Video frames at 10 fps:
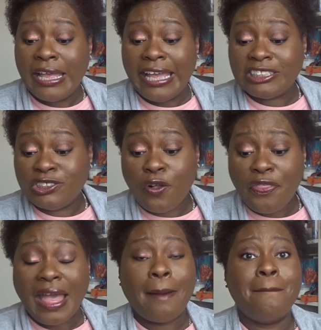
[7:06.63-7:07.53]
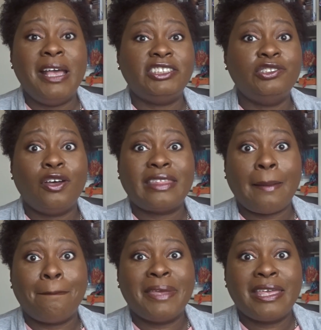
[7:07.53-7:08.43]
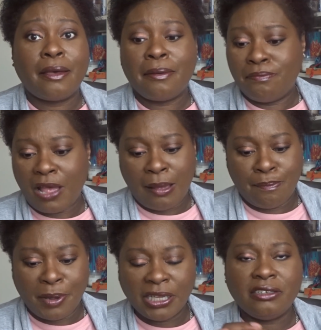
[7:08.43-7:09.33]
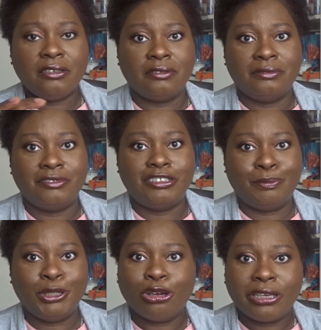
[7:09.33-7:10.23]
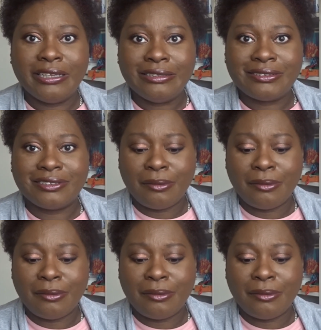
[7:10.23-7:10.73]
it's not that big a bundle, to be honest.